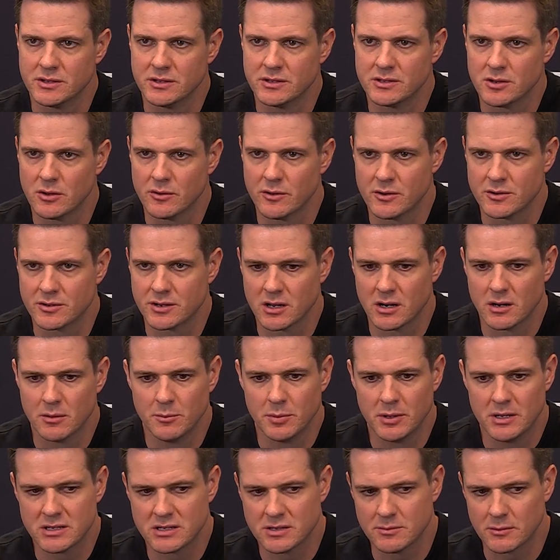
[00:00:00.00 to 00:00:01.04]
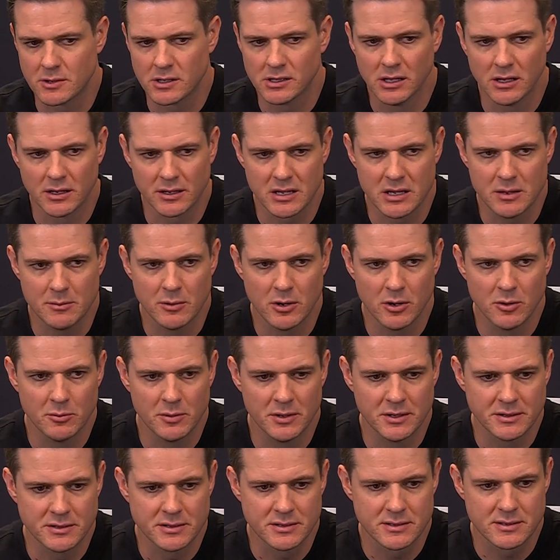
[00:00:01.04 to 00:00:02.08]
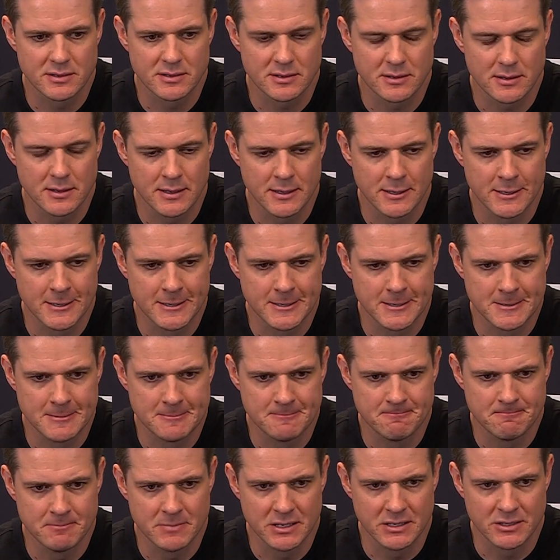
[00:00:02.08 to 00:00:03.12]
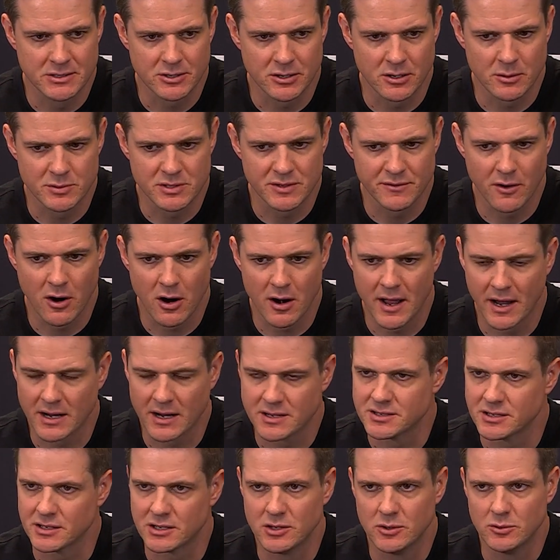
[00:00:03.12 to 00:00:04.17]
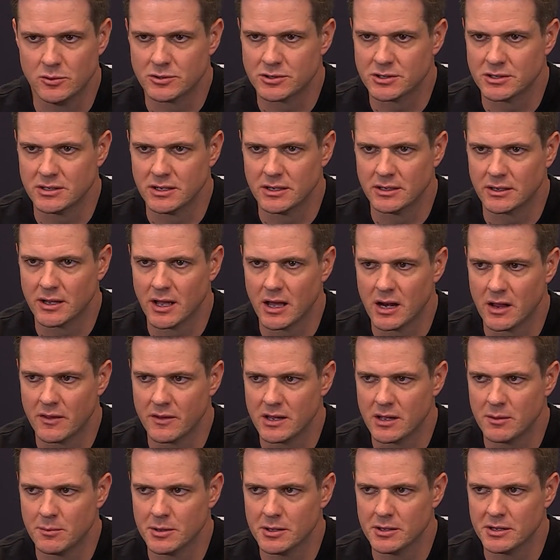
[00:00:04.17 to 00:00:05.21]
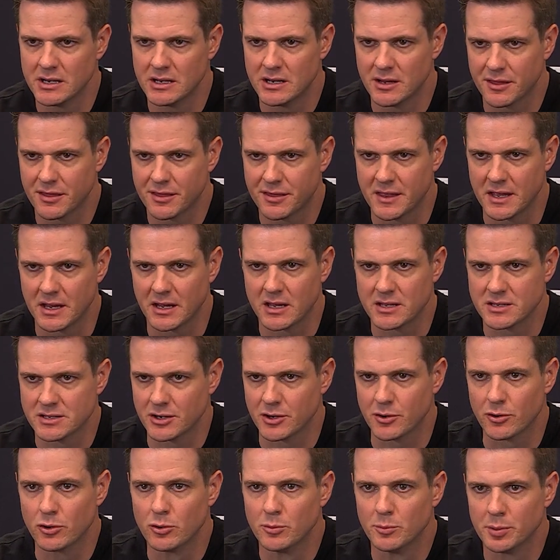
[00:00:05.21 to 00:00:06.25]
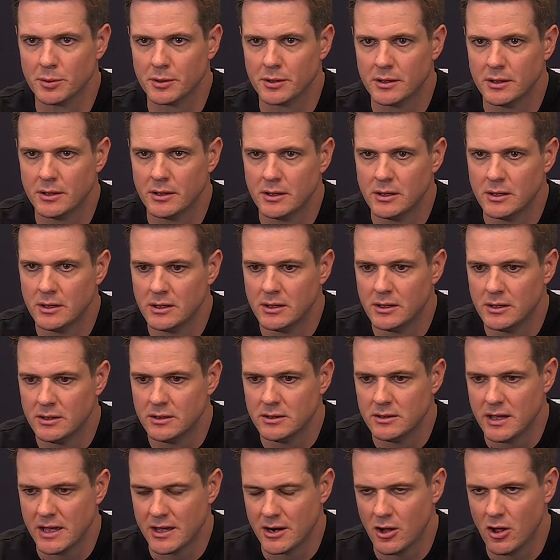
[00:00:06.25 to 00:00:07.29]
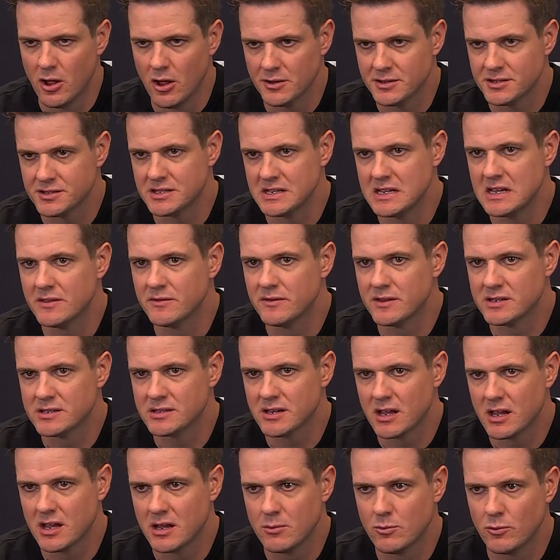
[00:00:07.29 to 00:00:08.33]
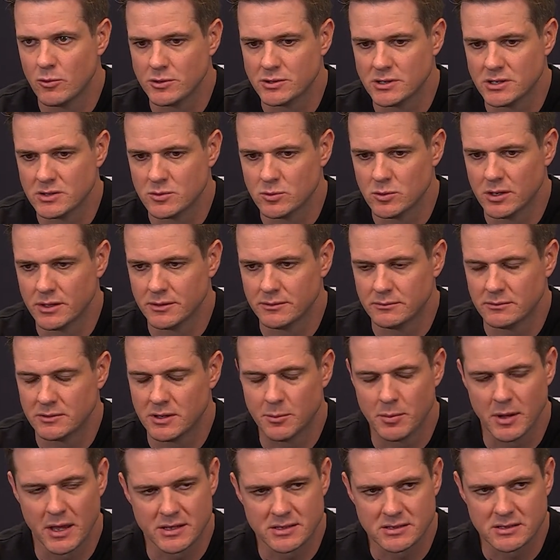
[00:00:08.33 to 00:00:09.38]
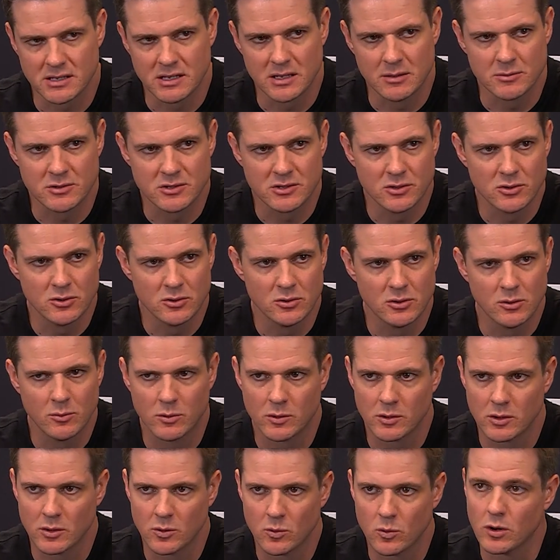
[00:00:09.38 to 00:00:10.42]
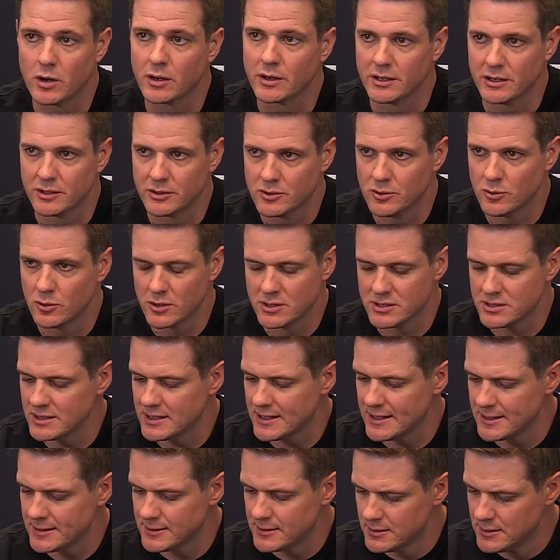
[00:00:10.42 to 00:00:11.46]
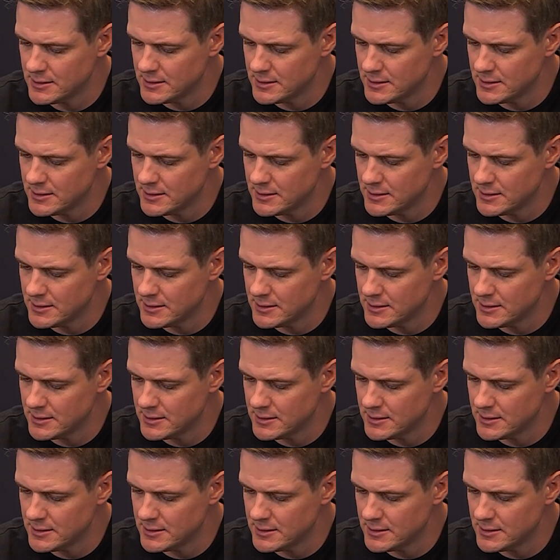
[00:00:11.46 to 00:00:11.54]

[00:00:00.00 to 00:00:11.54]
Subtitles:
and so there's going to be some clunky moments in terms of our execution and kind of the ability to think as a group and all see it the same, which is what the best teams do, and we're working towards that.